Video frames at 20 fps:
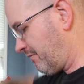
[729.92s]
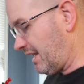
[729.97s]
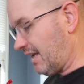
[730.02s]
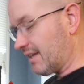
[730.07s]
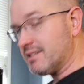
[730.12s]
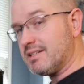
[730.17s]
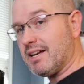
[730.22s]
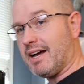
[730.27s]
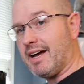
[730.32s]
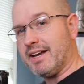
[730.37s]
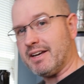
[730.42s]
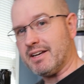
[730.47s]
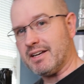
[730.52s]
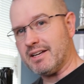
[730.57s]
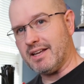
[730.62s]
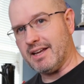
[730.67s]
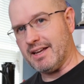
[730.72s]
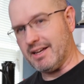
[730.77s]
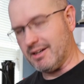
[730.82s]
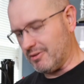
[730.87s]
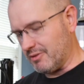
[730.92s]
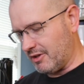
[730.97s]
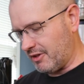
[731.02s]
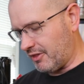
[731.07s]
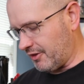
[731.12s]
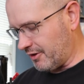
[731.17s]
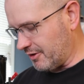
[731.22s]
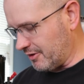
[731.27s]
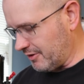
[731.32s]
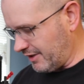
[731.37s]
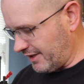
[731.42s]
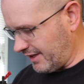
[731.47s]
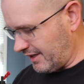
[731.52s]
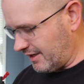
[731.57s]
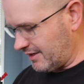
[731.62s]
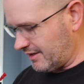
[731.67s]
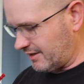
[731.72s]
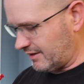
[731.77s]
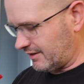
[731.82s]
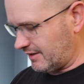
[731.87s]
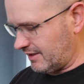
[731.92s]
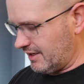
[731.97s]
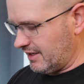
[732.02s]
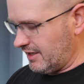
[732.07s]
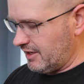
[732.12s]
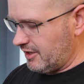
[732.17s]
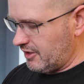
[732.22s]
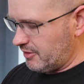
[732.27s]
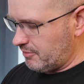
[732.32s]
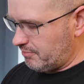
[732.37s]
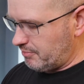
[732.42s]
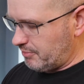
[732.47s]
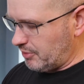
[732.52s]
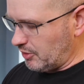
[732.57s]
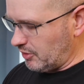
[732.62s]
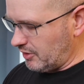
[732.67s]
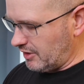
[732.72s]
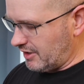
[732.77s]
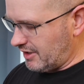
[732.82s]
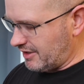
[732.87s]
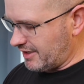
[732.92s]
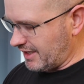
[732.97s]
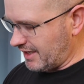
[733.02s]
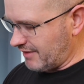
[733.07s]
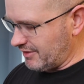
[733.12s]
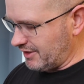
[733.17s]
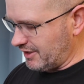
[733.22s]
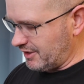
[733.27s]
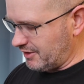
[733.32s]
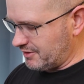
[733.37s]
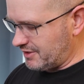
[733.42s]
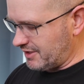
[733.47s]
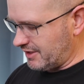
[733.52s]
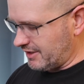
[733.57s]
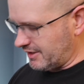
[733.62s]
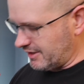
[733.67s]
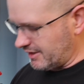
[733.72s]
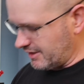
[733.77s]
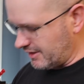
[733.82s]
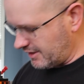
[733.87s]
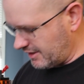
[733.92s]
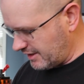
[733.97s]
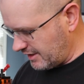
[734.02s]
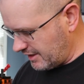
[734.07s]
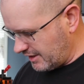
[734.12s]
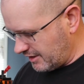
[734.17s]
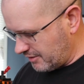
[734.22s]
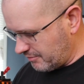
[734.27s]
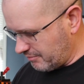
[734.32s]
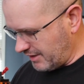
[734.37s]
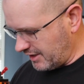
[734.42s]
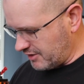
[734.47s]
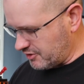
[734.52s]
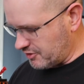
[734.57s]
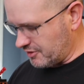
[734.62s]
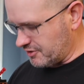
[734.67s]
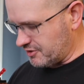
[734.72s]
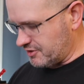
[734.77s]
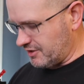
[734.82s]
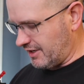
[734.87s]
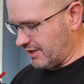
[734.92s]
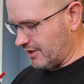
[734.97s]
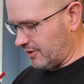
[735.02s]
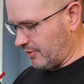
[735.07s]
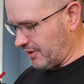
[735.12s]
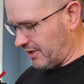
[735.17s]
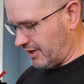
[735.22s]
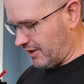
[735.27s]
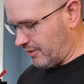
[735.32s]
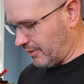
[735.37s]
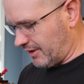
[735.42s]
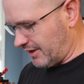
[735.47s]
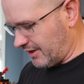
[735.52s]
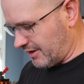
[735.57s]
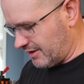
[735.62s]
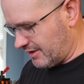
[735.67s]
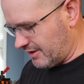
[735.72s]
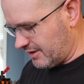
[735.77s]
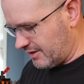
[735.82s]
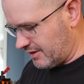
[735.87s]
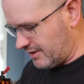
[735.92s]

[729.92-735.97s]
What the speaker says: and tighten it down thoroughly. Pull on it, give it a little tug, make sure it's not going anywhere.